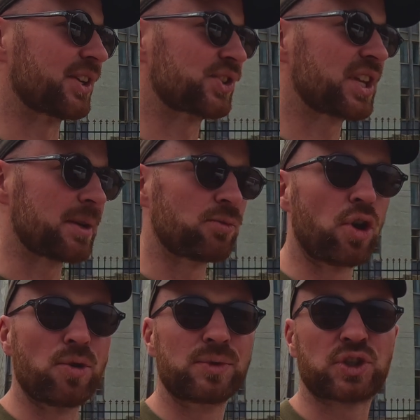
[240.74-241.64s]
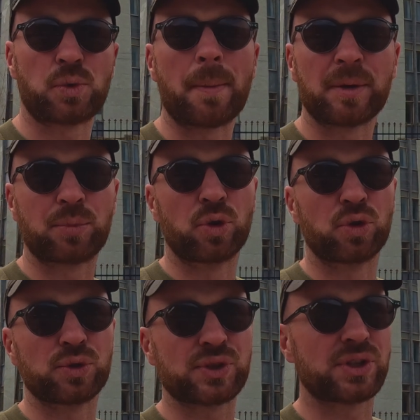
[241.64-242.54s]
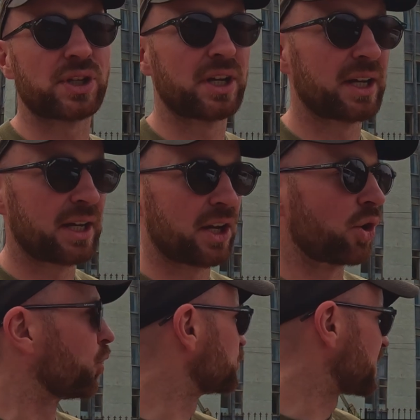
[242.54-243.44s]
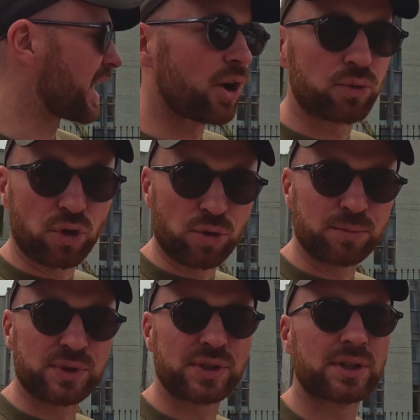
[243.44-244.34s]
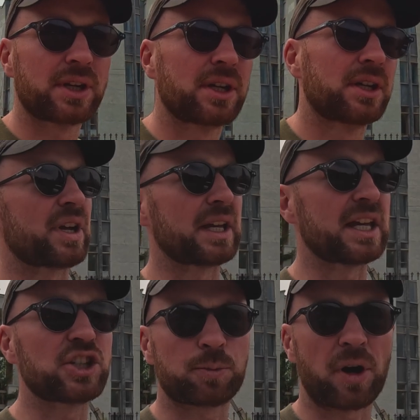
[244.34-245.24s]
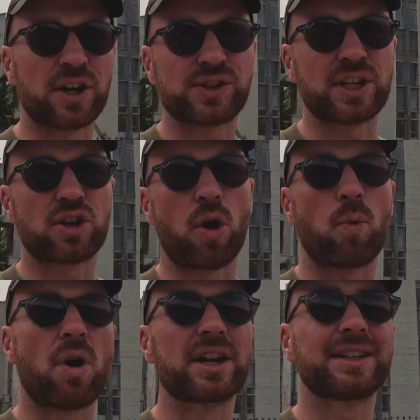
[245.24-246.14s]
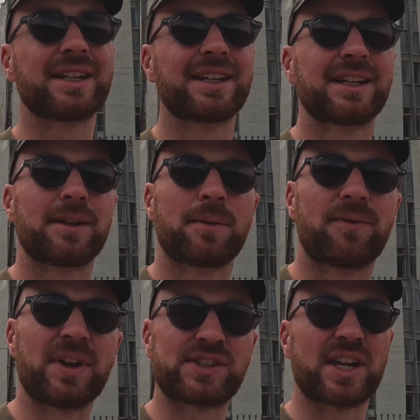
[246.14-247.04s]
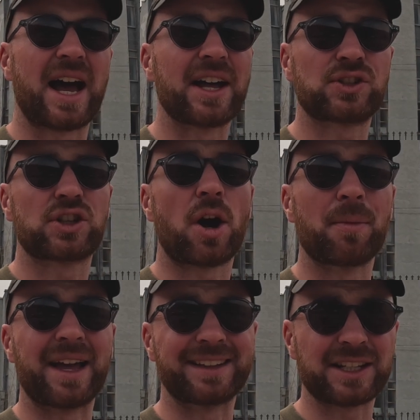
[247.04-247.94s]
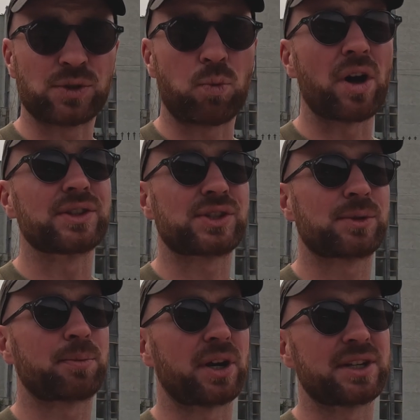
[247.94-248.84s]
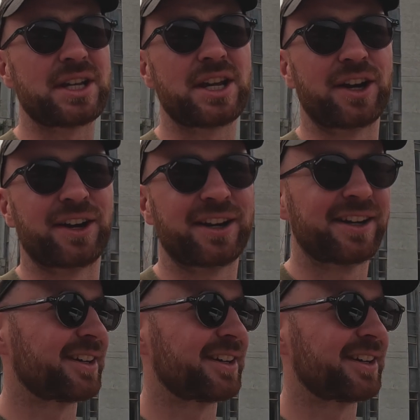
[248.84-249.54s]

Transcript: steam rooms, swimming pools, hotel rooms. Each person got one visit, had to come at least once per year.